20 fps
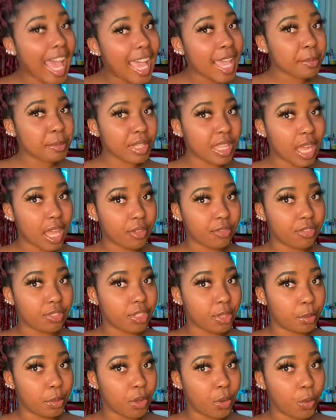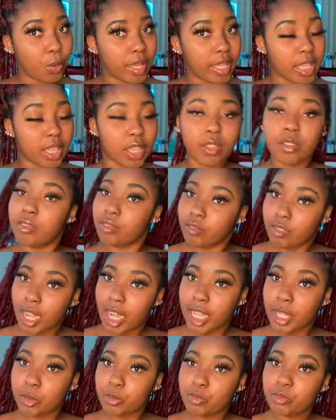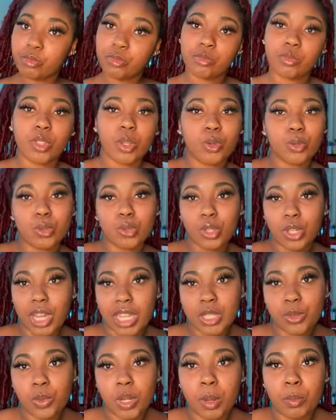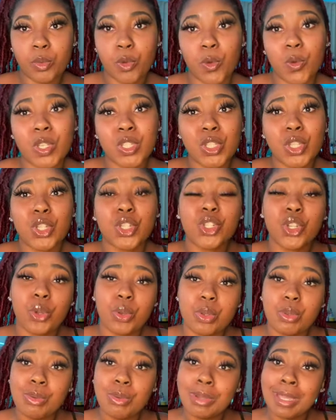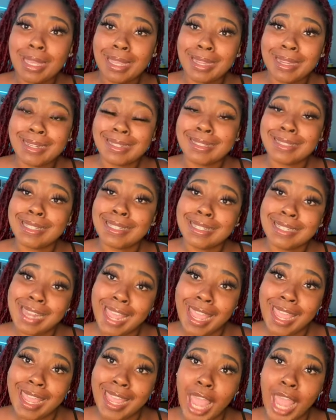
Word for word: I'm comfortable with, right? So that's what I'm going to show you here today.